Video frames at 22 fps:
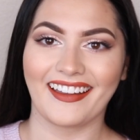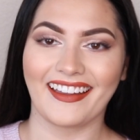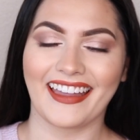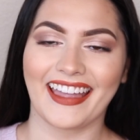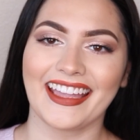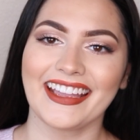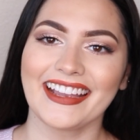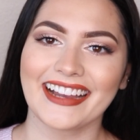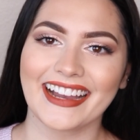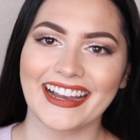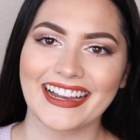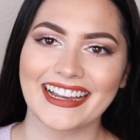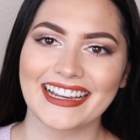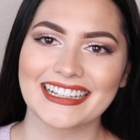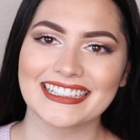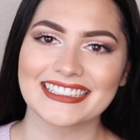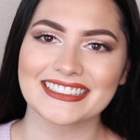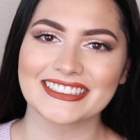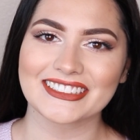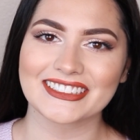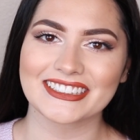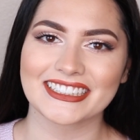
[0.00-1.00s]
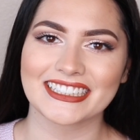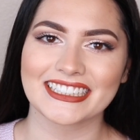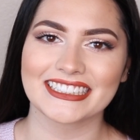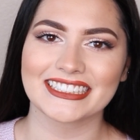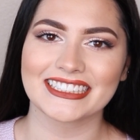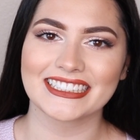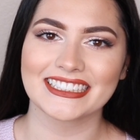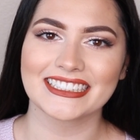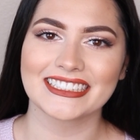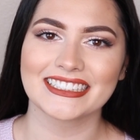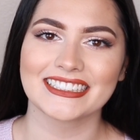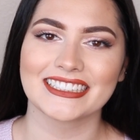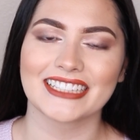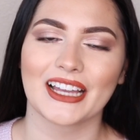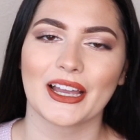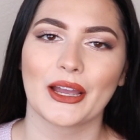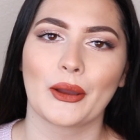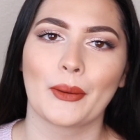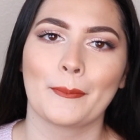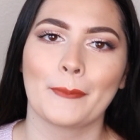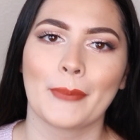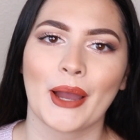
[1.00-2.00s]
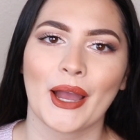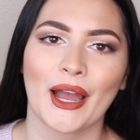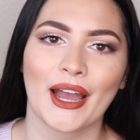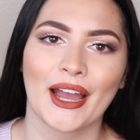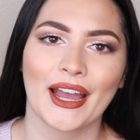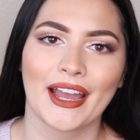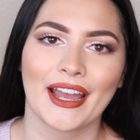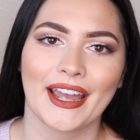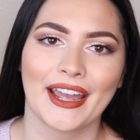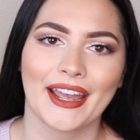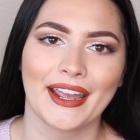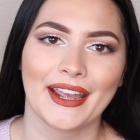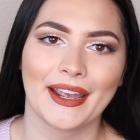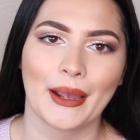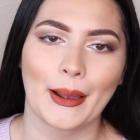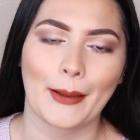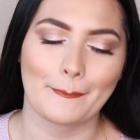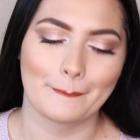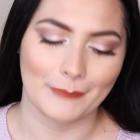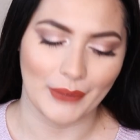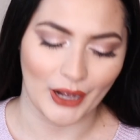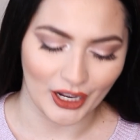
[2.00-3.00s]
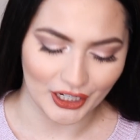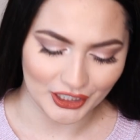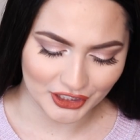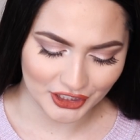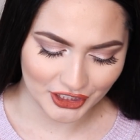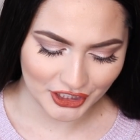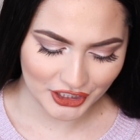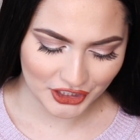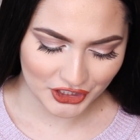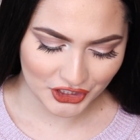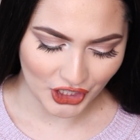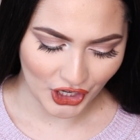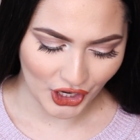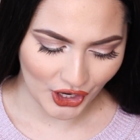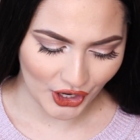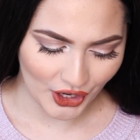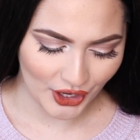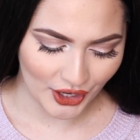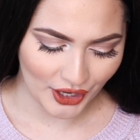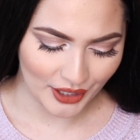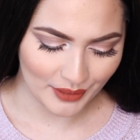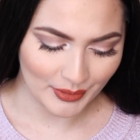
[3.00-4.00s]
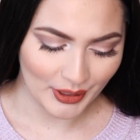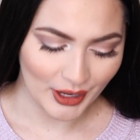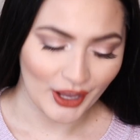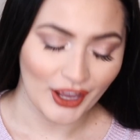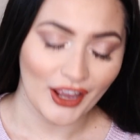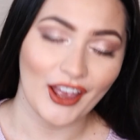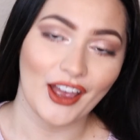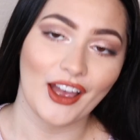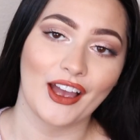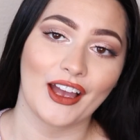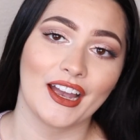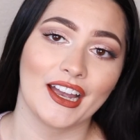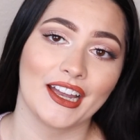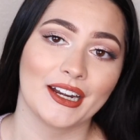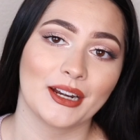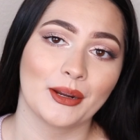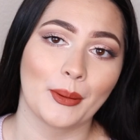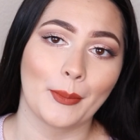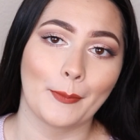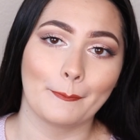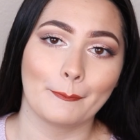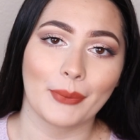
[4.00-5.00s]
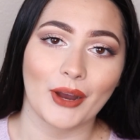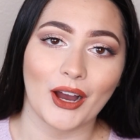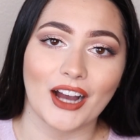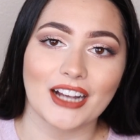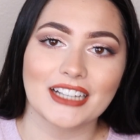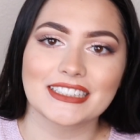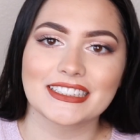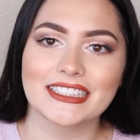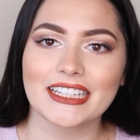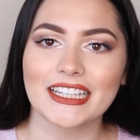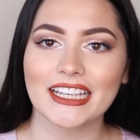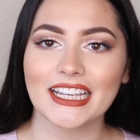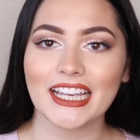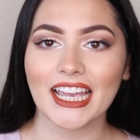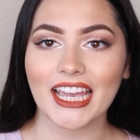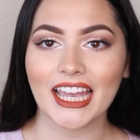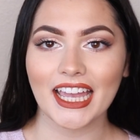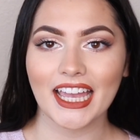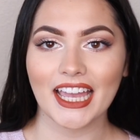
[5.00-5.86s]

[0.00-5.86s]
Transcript: Hey guys, this is my BoxyCharm unboxing